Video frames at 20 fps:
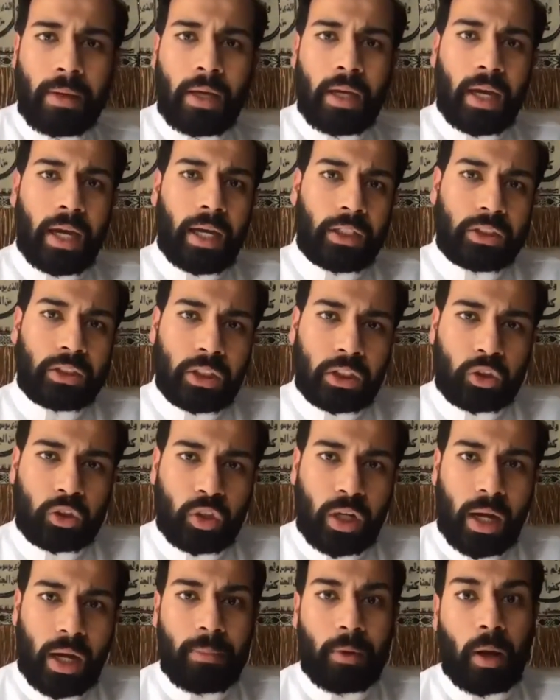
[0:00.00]
And is this
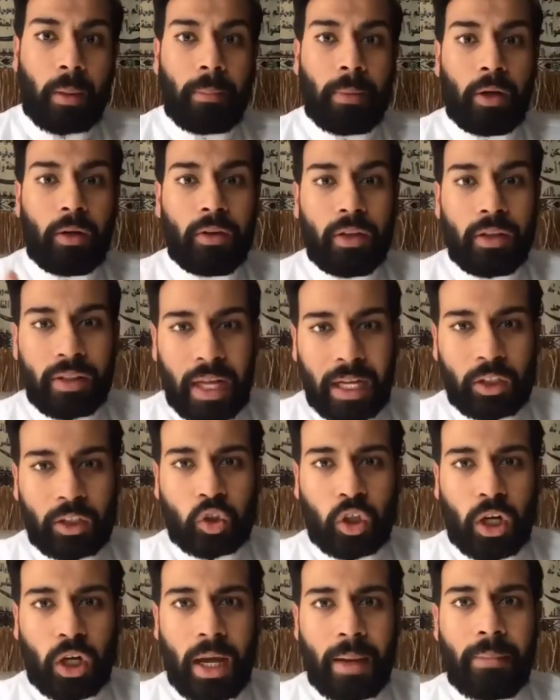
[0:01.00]
tribe not better than that
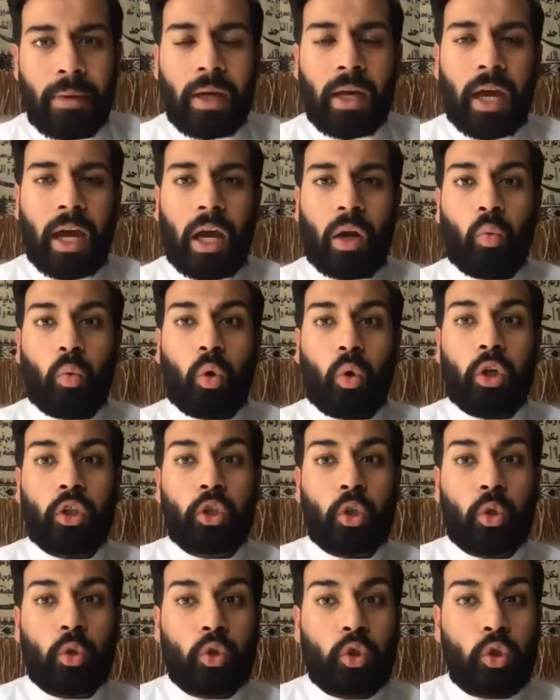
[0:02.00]
tribe? And
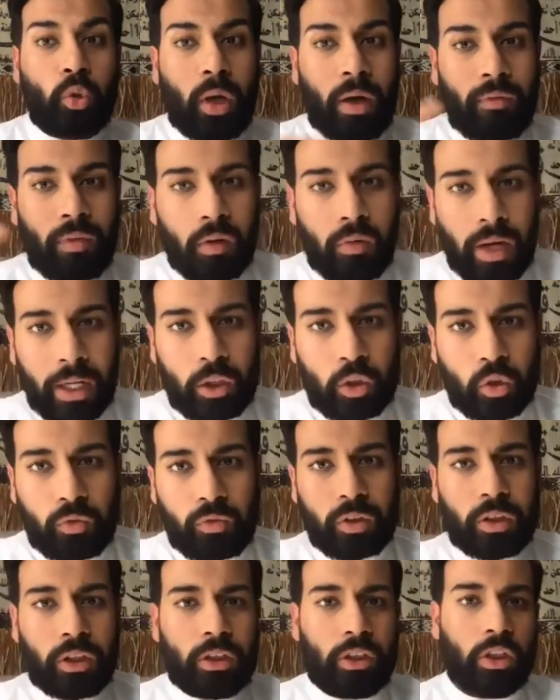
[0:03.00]
don't you have a right over
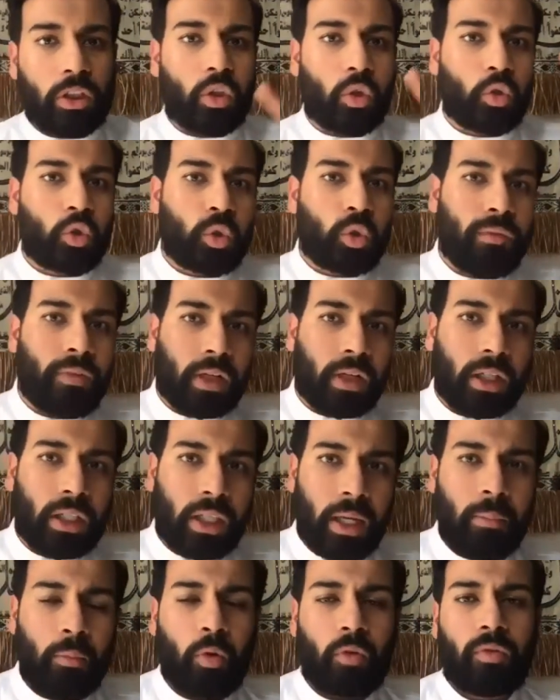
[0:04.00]
this? And don't you have a
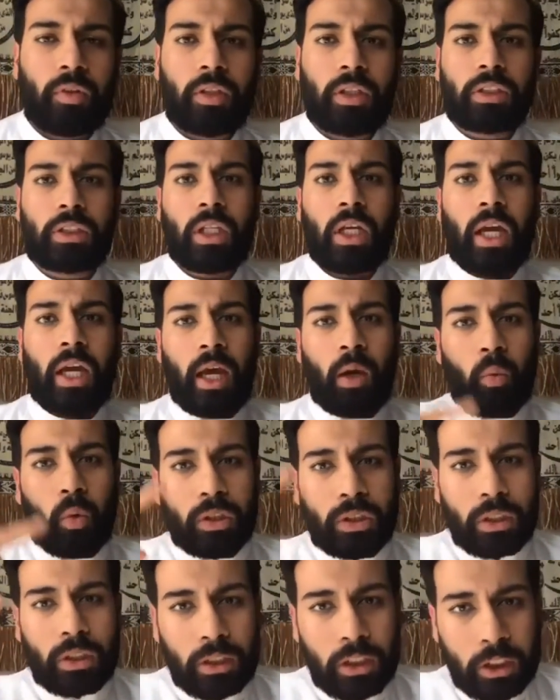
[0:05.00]
claim over this? And
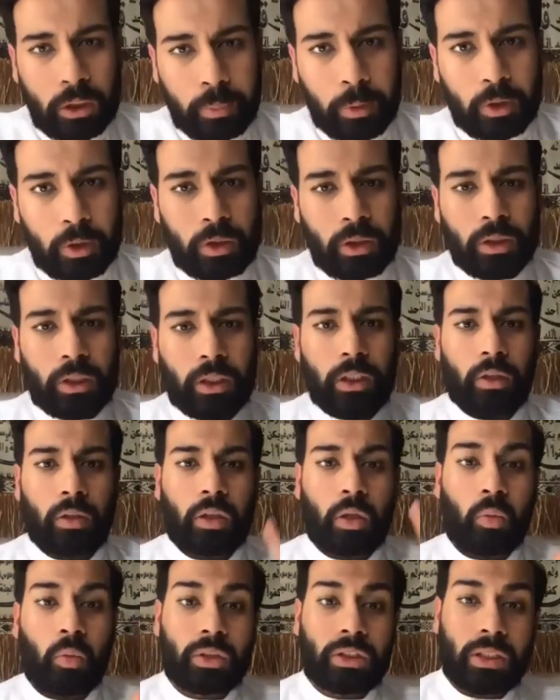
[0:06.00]
wasn't this person killed
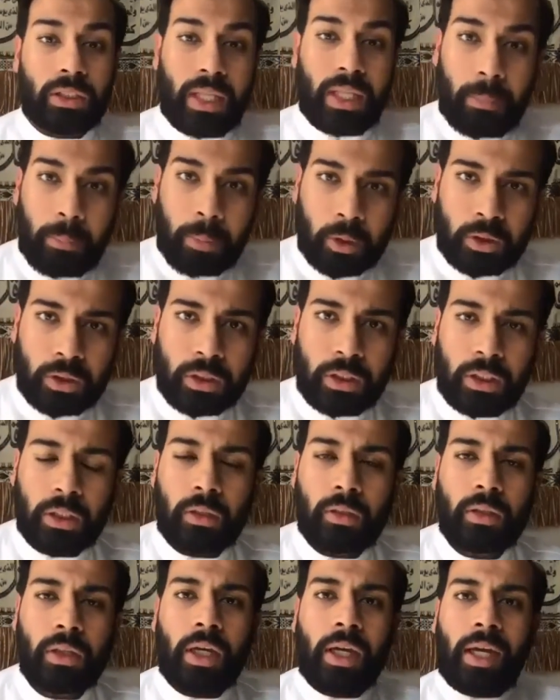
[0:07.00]
and wasn't that person
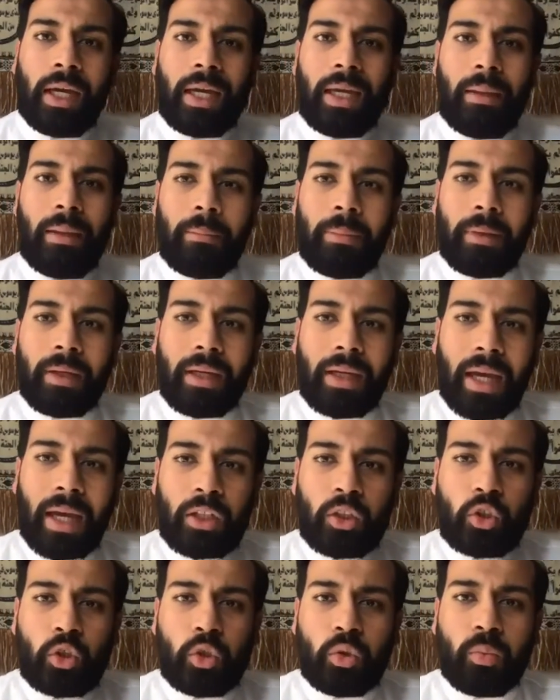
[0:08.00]
killed? He
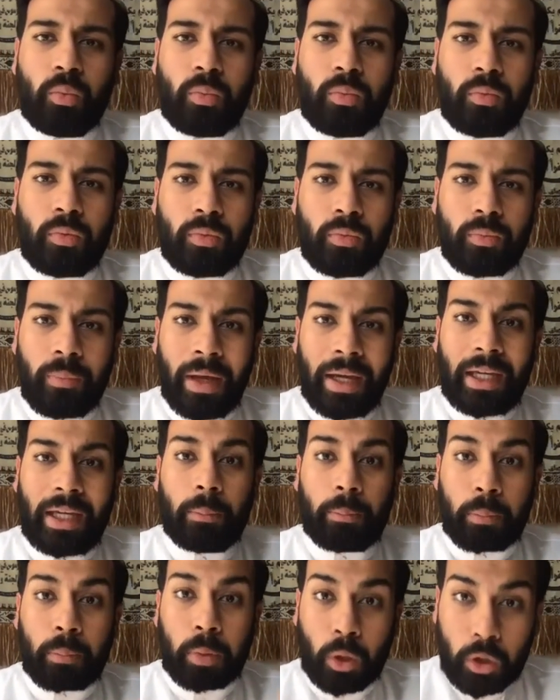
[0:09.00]
began to make it
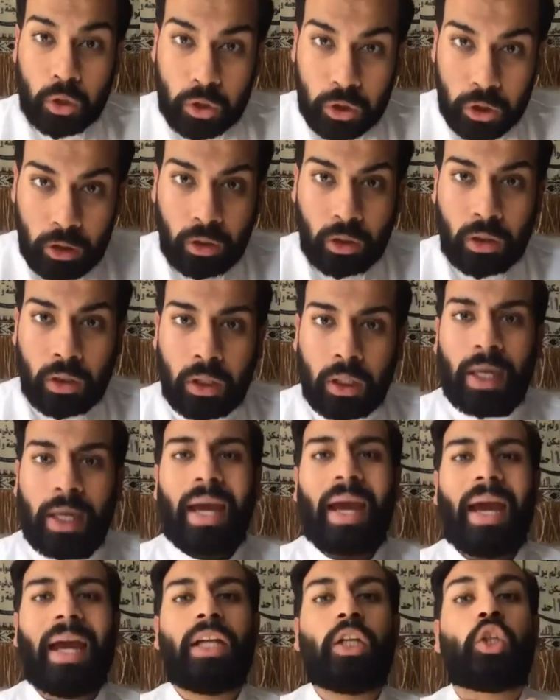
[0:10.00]
personal
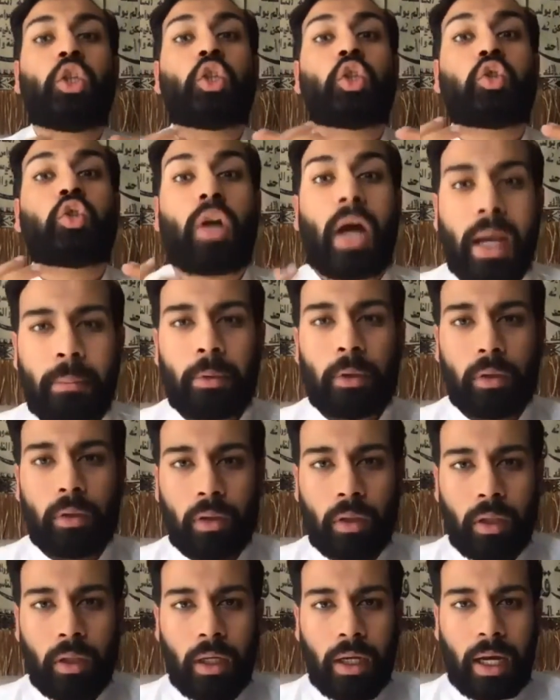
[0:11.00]
and tribal
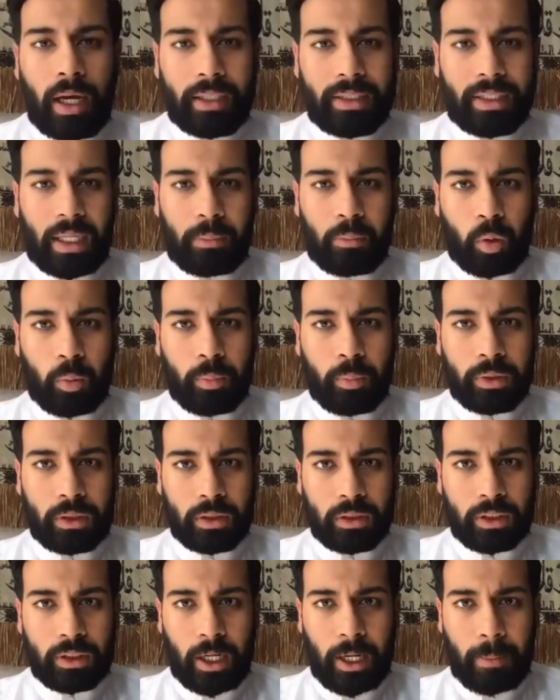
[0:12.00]
at that moment in
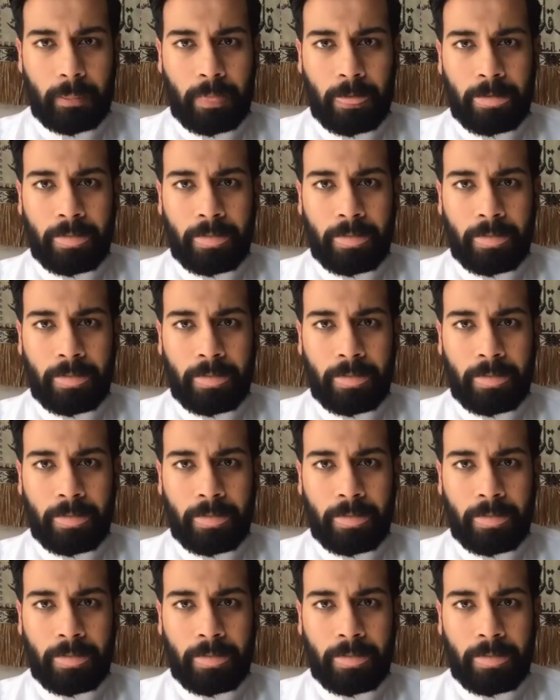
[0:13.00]
time.